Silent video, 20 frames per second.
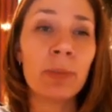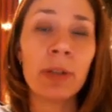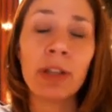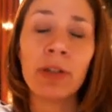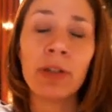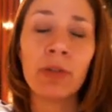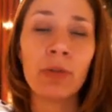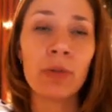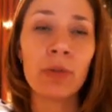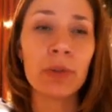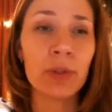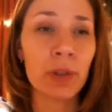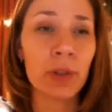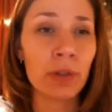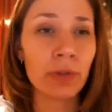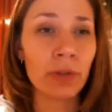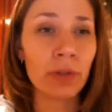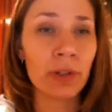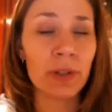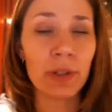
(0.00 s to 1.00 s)
but you also
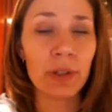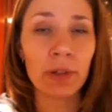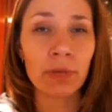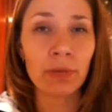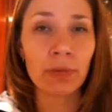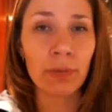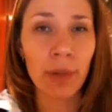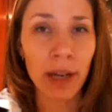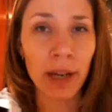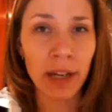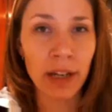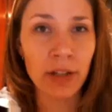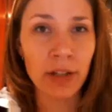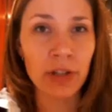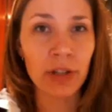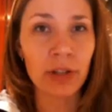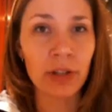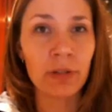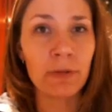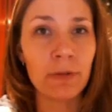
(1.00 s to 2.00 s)
lose a
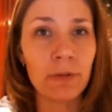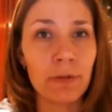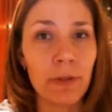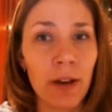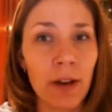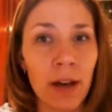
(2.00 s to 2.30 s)
range of